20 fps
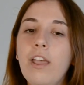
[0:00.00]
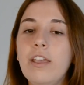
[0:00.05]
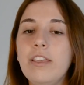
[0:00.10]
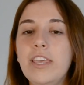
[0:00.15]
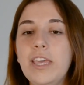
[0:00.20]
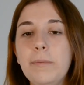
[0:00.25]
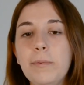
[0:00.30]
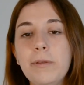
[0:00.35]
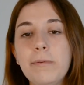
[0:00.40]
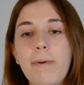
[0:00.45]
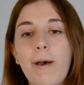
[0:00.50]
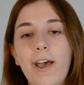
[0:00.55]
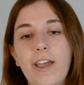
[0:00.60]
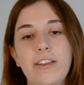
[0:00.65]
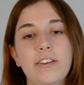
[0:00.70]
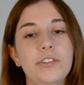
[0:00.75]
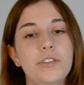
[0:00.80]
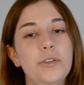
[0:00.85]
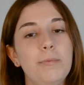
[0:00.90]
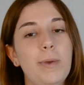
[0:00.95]
Keep in
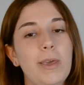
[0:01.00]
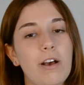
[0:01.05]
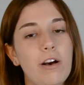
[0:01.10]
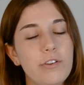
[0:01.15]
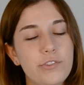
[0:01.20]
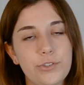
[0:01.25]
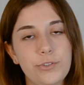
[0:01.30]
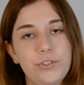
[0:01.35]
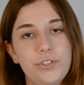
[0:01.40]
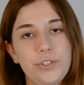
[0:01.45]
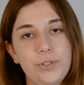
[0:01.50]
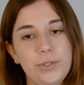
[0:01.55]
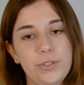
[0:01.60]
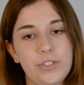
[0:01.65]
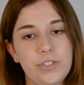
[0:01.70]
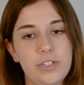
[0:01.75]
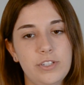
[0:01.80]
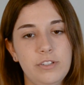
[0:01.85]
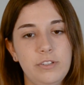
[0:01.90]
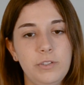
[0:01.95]
mind, you may also choose
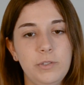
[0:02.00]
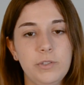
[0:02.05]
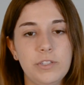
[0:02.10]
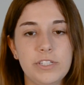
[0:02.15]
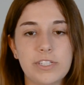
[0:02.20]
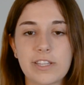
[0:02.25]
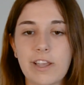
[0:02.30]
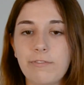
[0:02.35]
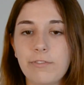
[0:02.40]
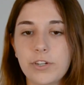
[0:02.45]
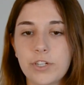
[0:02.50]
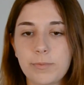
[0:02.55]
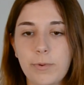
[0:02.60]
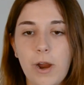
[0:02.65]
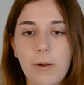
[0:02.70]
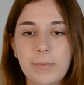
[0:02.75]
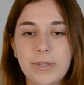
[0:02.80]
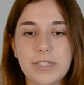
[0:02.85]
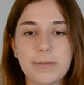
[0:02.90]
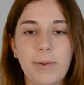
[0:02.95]
to discover
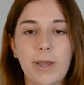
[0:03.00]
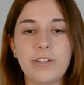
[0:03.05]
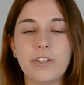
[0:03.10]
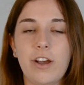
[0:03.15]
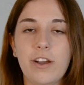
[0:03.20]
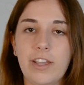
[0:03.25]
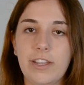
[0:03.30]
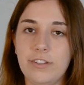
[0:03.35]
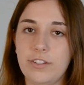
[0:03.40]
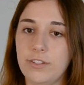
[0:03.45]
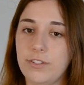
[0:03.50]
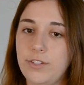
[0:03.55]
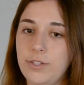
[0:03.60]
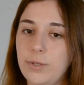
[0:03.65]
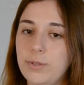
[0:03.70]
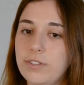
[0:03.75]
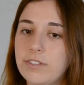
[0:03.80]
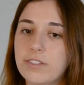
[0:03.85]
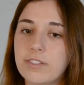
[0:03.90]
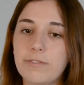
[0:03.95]
departments by talking to
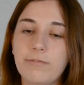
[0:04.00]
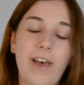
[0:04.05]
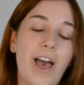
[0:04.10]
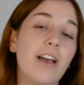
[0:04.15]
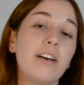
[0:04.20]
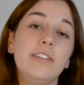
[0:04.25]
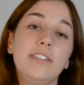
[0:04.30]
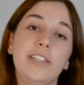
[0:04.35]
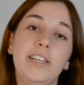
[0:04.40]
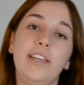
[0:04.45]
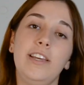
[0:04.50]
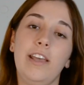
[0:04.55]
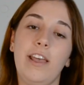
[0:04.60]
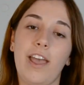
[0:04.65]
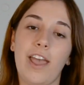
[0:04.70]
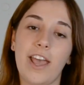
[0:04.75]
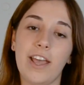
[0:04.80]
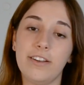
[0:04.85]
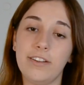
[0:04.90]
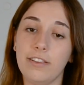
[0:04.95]
students,
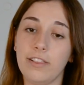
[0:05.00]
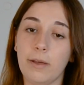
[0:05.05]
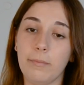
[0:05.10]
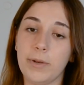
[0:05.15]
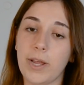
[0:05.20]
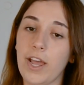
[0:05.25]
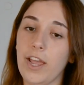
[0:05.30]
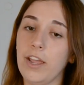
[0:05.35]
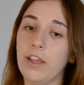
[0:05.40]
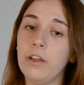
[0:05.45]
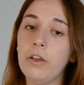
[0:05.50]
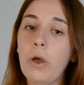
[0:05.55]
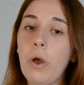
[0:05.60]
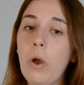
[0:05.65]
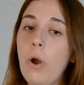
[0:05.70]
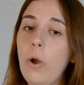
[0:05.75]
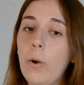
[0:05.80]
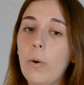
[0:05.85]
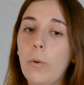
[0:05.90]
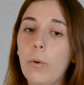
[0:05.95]
faculty, and alumni,
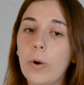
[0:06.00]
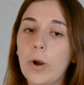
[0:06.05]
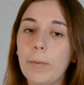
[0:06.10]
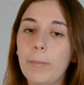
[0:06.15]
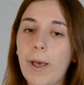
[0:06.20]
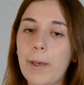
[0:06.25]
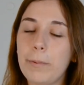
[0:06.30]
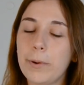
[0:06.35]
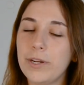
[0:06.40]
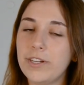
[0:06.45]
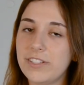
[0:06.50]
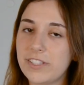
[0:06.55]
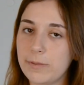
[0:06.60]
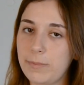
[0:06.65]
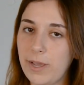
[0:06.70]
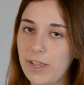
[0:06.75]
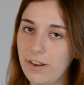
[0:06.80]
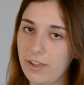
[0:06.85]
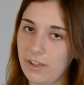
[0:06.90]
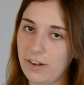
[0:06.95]
or by
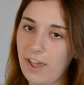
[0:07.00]
participating